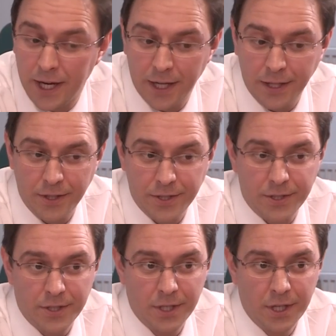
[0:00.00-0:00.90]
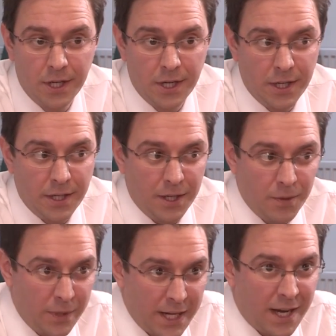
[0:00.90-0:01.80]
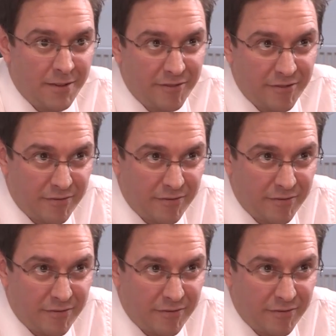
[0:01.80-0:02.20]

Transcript: And, we have